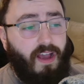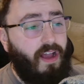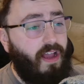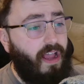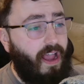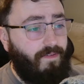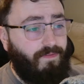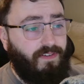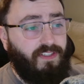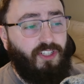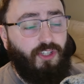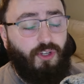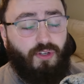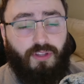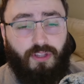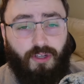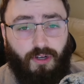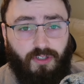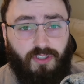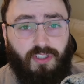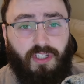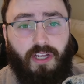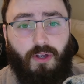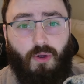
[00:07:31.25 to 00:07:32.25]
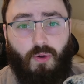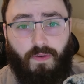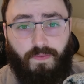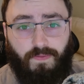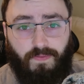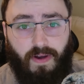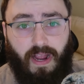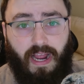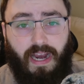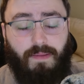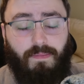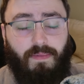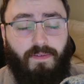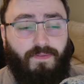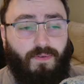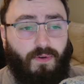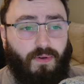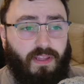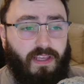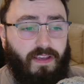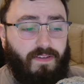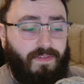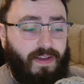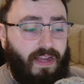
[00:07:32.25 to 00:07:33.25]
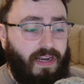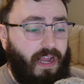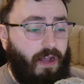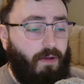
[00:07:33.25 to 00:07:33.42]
Every single Thursday or Friday before the event,